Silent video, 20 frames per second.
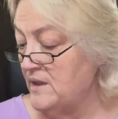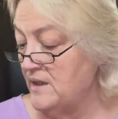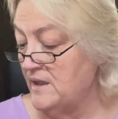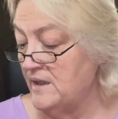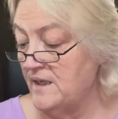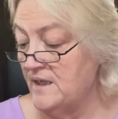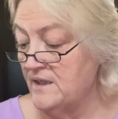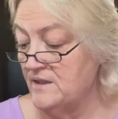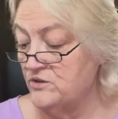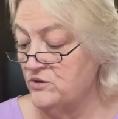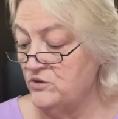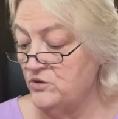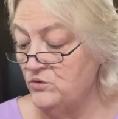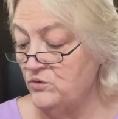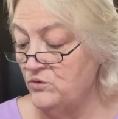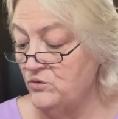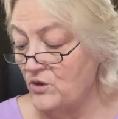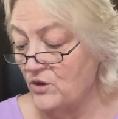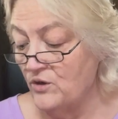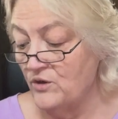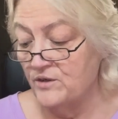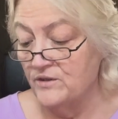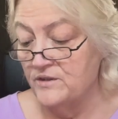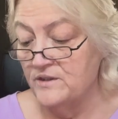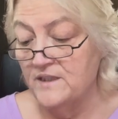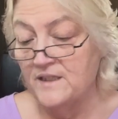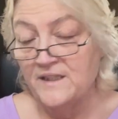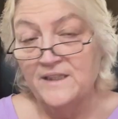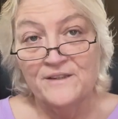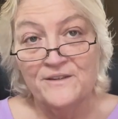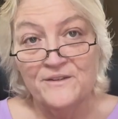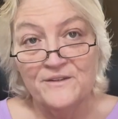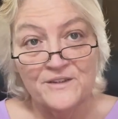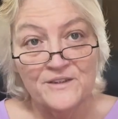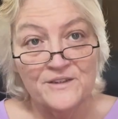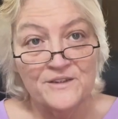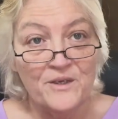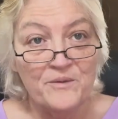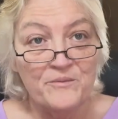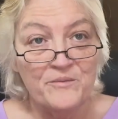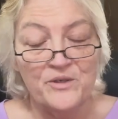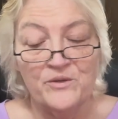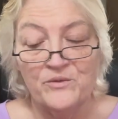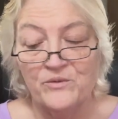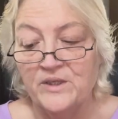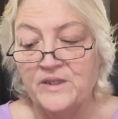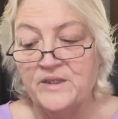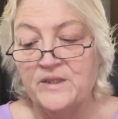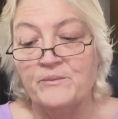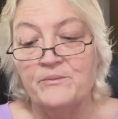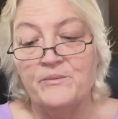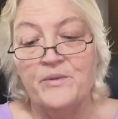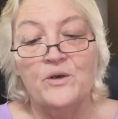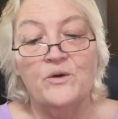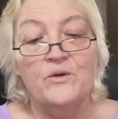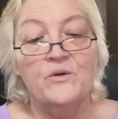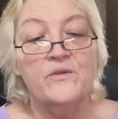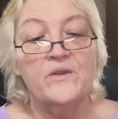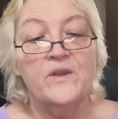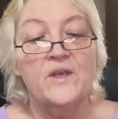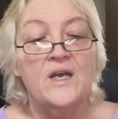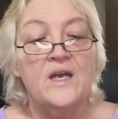It has two cards here, so I'm going to read them both.